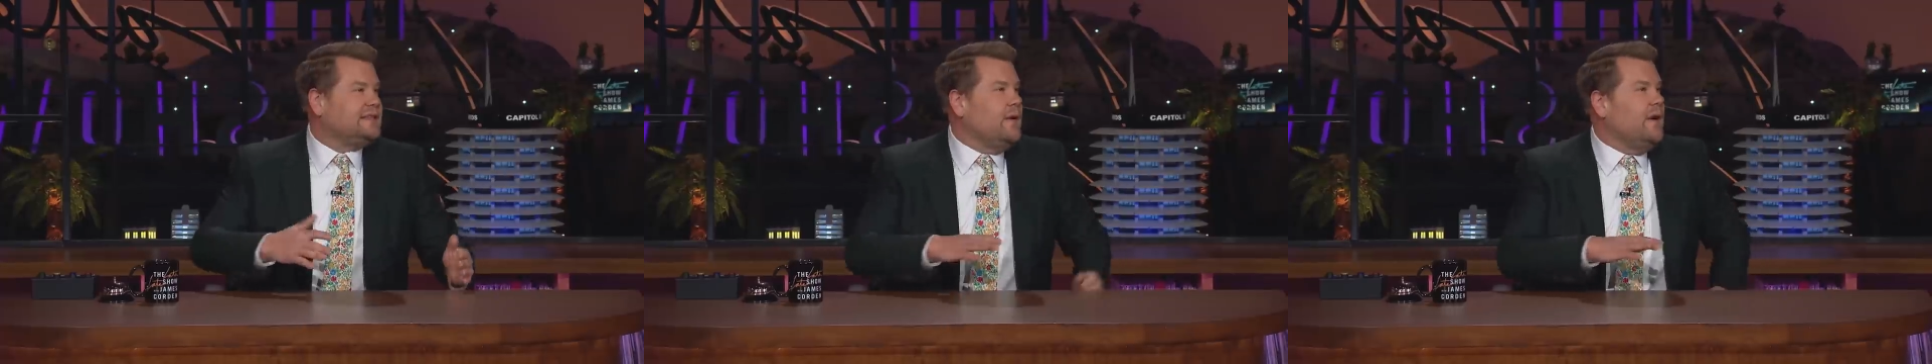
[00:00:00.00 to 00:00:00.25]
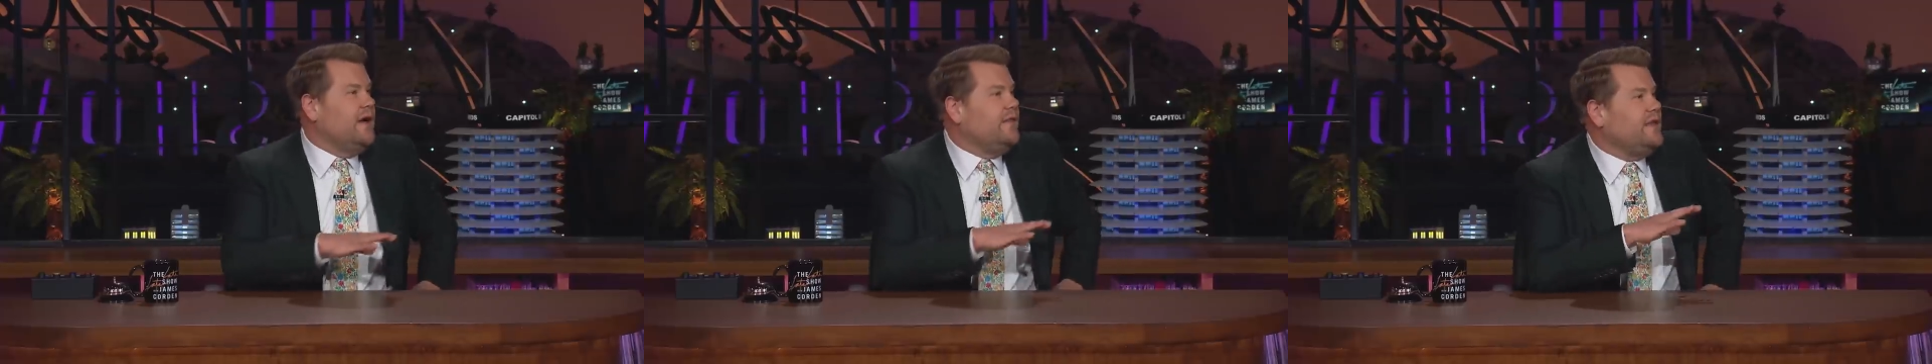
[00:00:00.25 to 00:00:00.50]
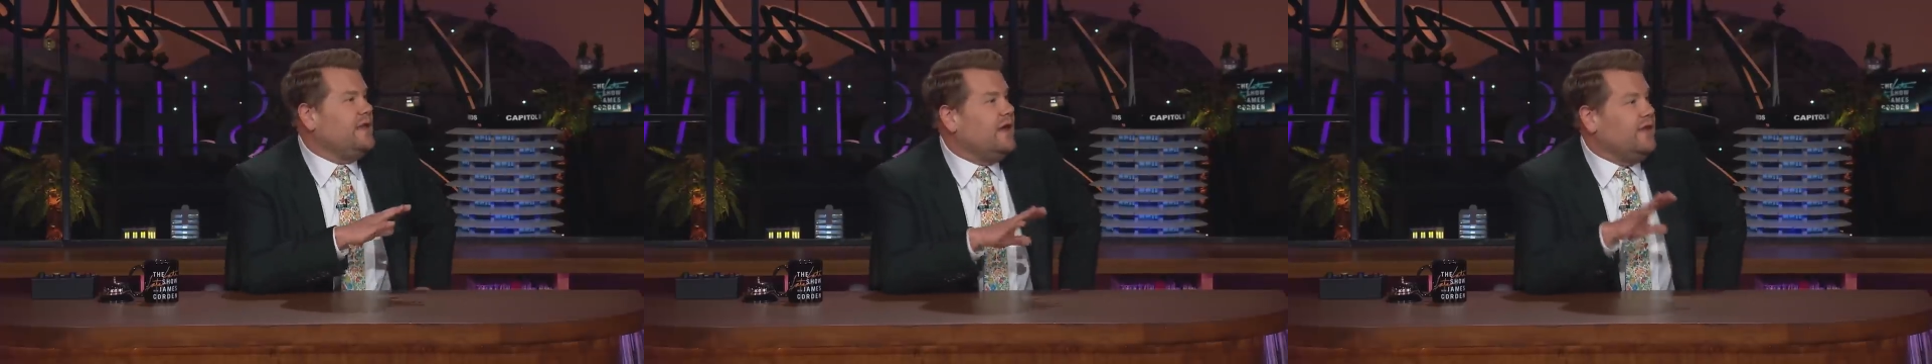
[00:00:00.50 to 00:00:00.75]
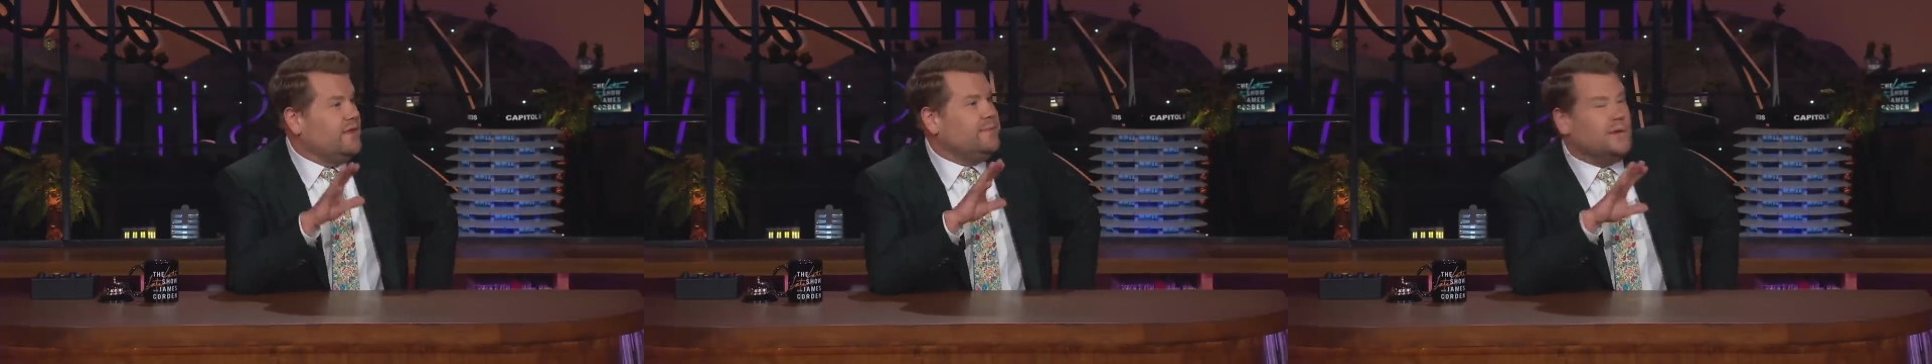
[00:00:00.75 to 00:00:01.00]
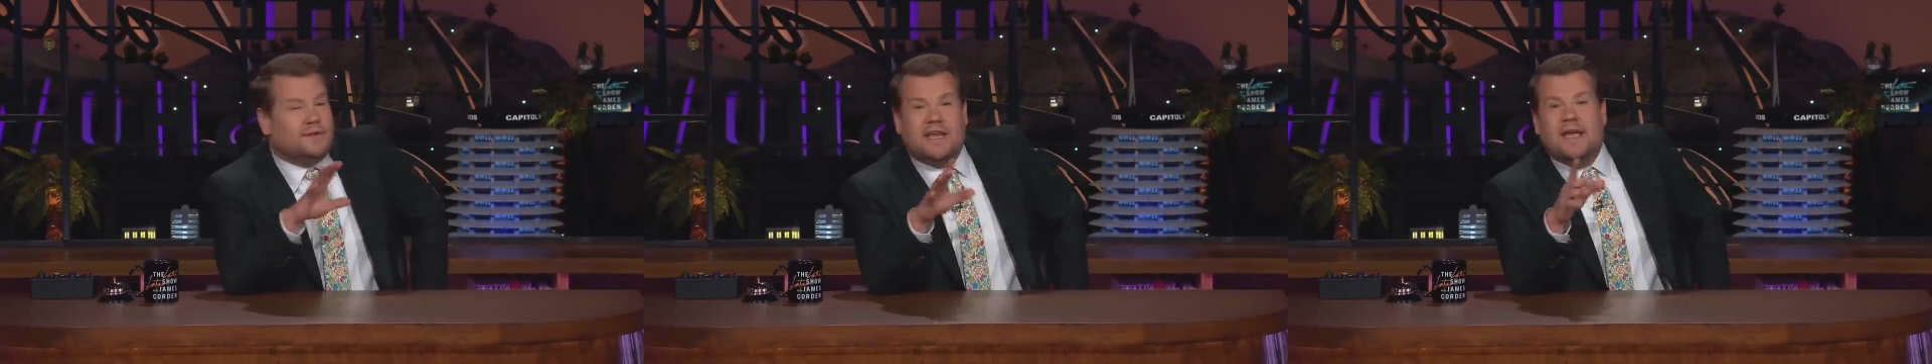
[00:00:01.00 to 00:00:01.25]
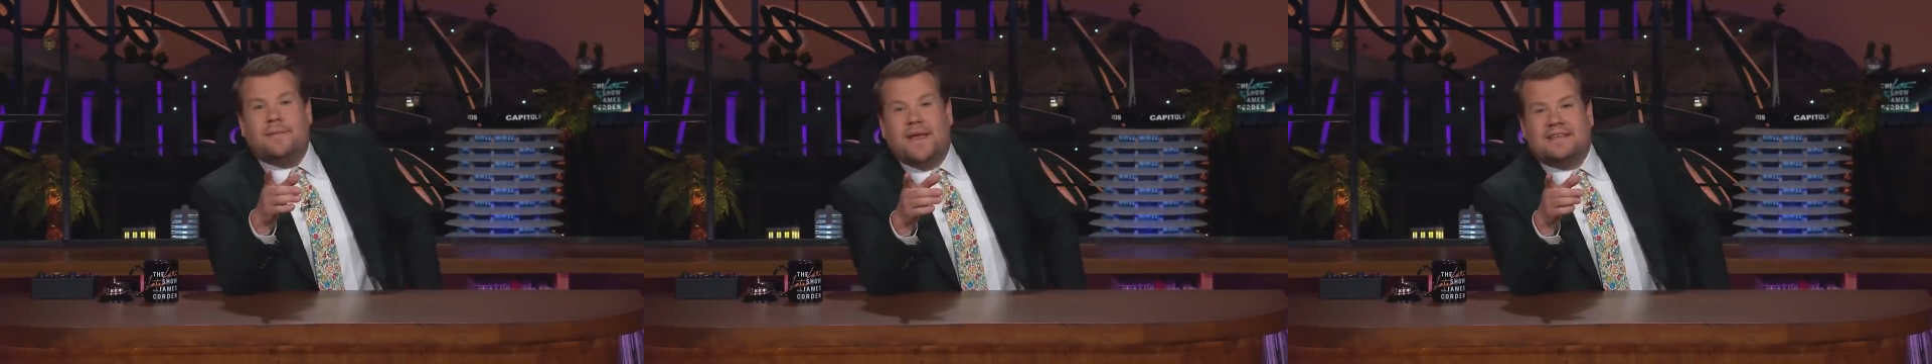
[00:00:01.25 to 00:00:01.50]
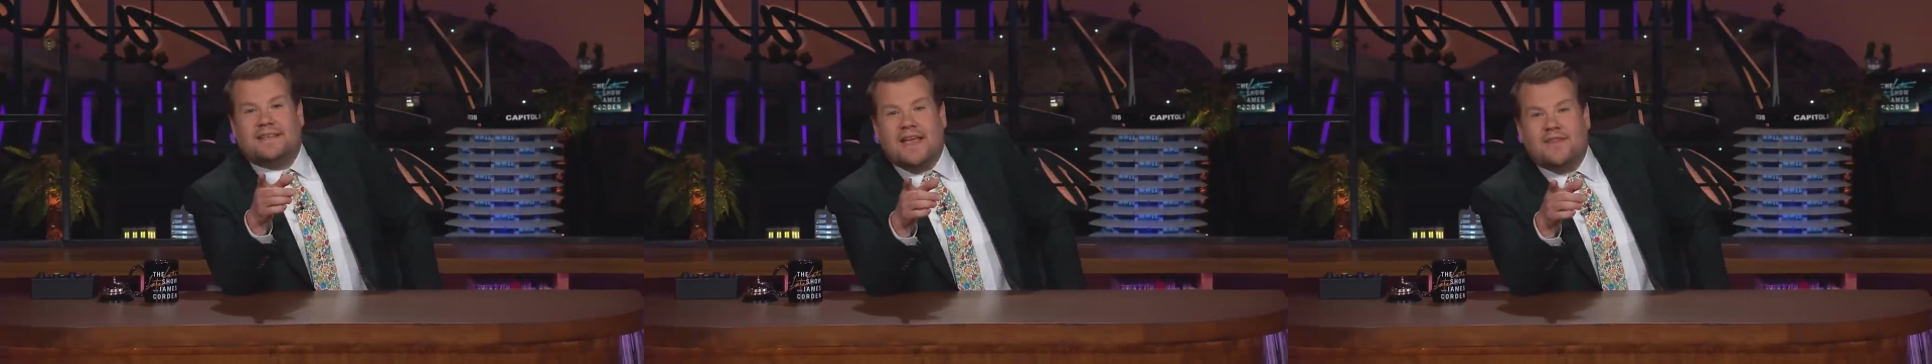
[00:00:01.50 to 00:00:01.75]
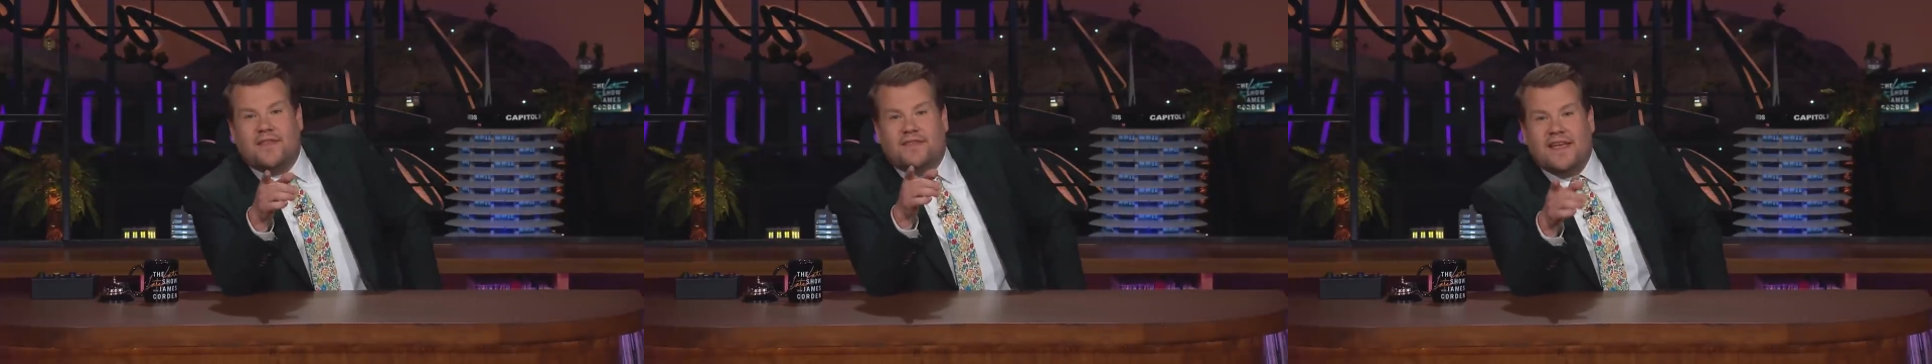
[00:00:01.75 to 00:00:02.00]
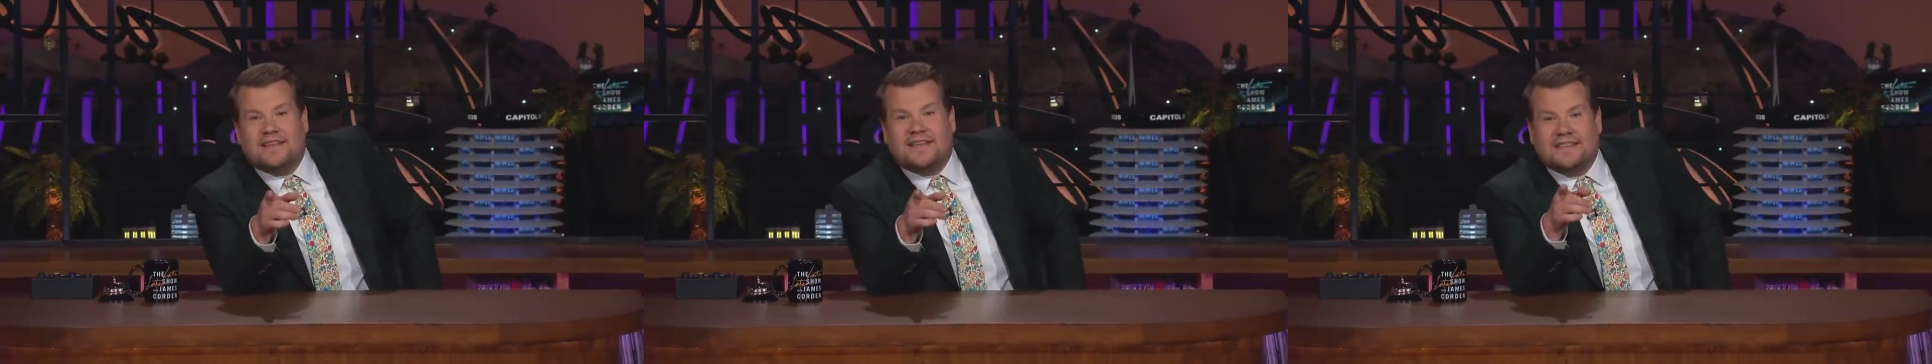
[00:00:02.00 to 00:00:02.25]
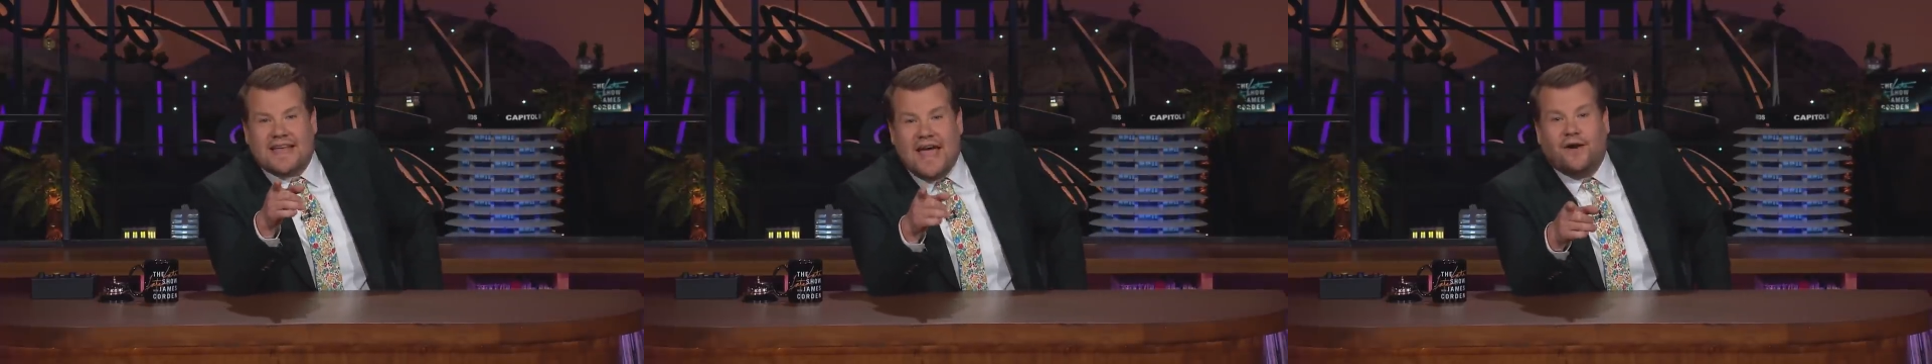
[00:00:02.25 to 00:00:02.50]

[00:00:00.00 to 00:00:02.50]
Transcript: So at the, at the museum, they say that this is